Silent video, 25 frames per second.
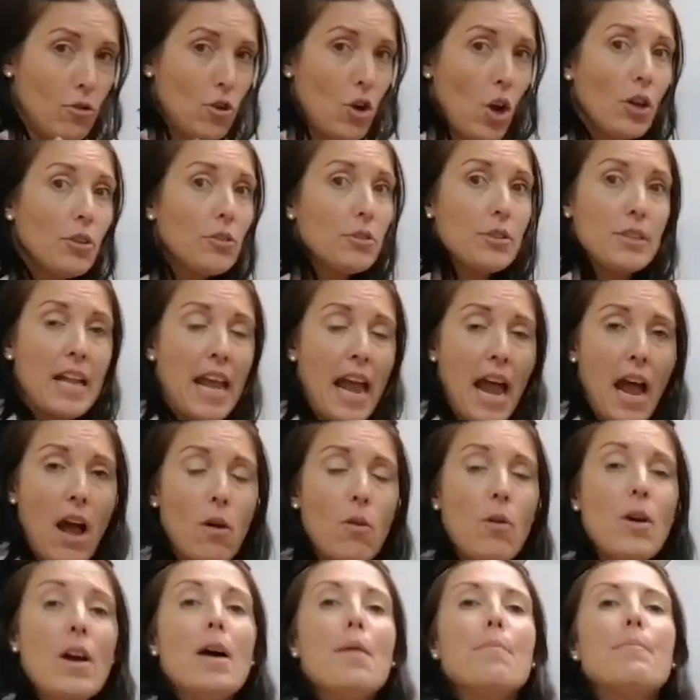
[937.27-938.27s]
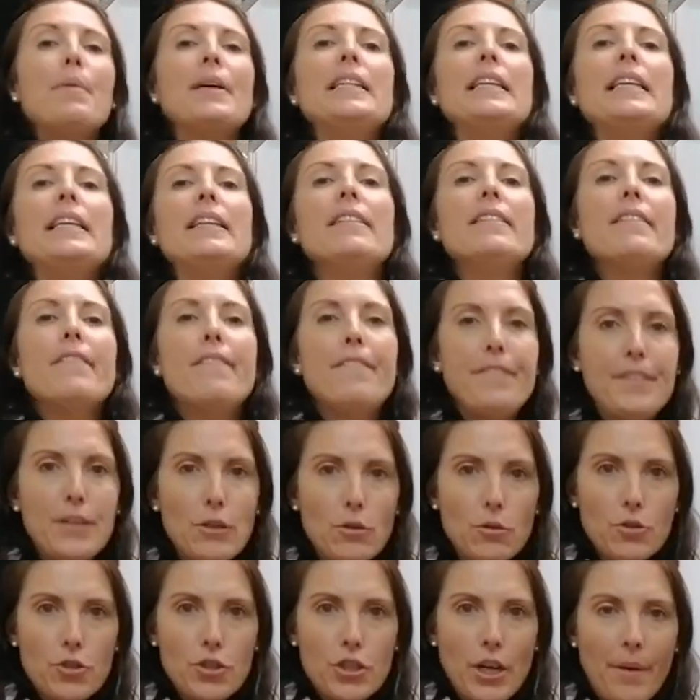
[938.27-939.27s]
not now, but in the
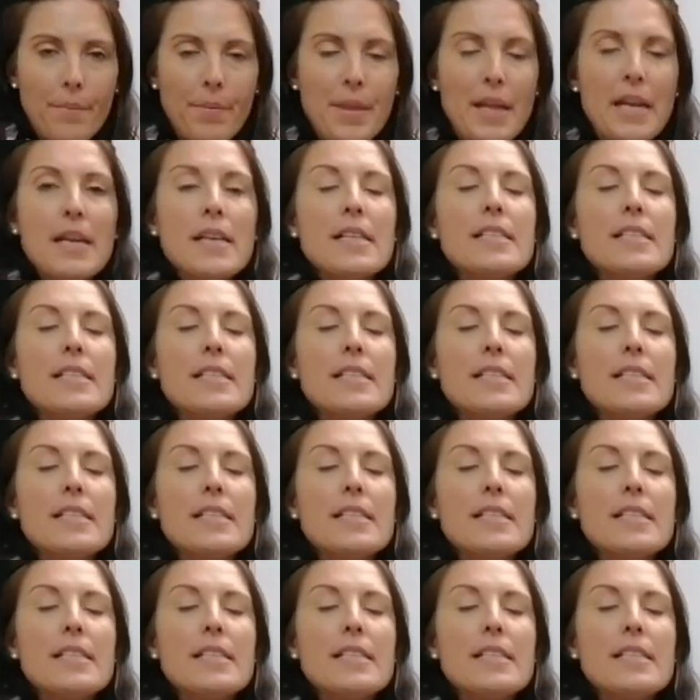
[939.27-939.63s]
future.